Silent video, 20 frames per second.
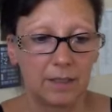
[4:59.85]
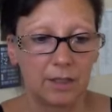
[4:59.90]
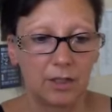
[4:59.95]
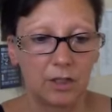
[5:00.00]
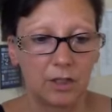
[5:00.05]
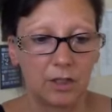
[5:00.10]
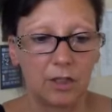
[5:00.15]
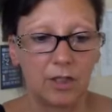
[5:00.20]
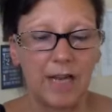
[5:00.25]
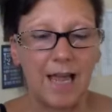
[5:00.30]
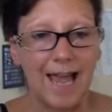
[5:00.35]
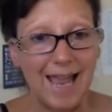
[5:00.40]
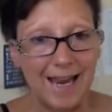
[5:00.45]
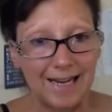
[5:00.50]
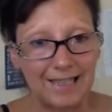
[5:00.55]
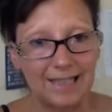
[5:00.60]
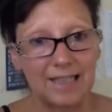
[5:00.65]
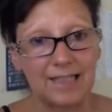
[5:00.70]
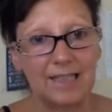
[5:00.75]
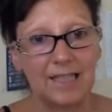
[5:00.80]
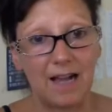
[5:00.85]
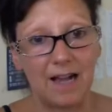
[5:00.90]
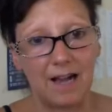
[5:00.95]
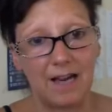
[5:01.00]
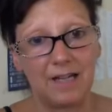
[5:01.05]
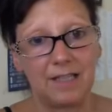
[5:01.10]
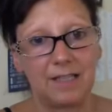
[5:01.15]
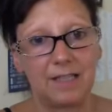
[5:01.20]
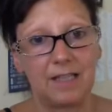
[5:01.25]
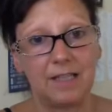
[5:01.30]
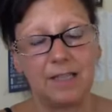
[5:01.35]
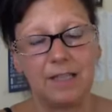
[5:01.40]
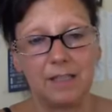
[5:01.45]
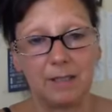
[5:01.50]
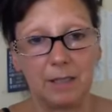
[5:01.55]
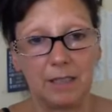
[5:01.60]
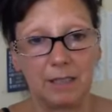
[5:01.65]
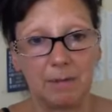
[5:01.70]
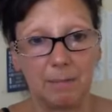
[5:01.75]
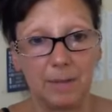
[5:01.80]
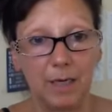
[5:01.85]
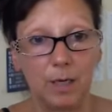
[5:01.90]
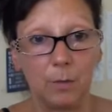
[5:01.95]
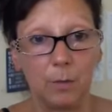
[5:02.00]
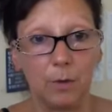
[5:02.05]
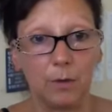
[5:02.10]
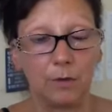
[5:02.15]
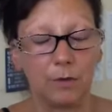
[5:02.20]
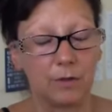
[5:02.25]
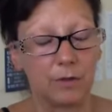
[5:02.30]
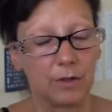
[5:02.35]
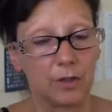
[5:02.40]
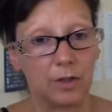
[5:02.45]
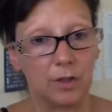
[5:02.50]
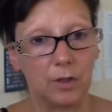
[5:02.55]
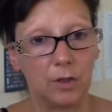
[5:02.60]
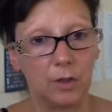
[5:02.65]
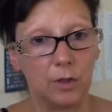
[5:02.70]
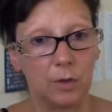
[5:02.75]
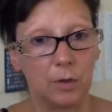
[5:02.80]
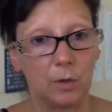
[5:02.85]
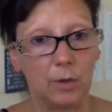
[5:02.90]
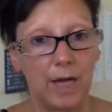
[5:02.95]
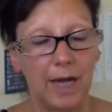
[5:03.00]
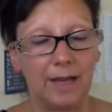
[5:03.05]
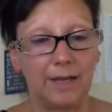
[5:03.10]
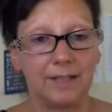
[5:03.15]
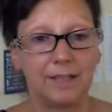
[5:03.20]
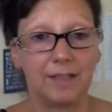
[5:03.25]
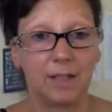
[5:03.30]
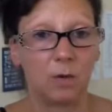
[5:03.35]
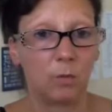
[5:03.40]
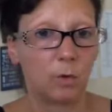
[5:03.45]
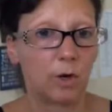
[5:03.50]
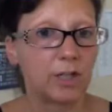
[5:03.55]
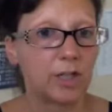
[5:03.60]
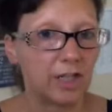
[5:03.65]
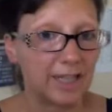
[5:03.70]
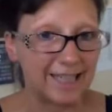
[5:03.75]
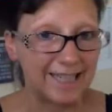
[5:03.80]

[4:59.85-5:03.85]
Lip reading: So your exercise is a big one. So and what you're